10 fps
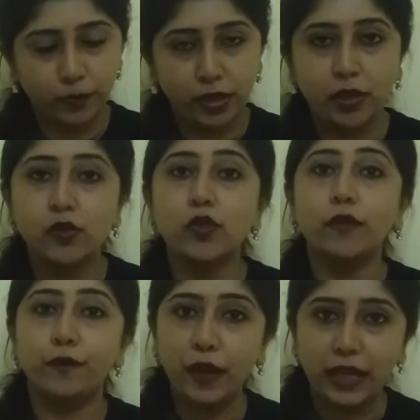So
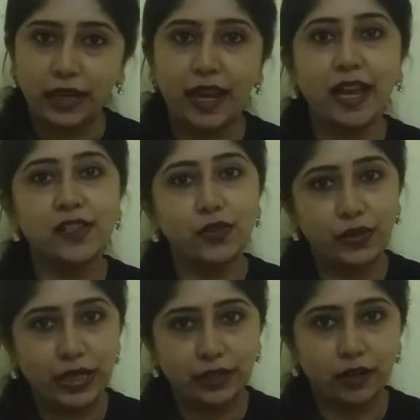we as a
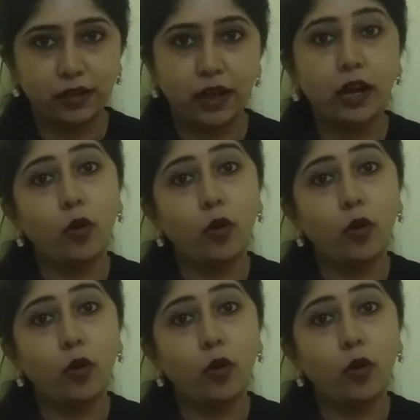reader are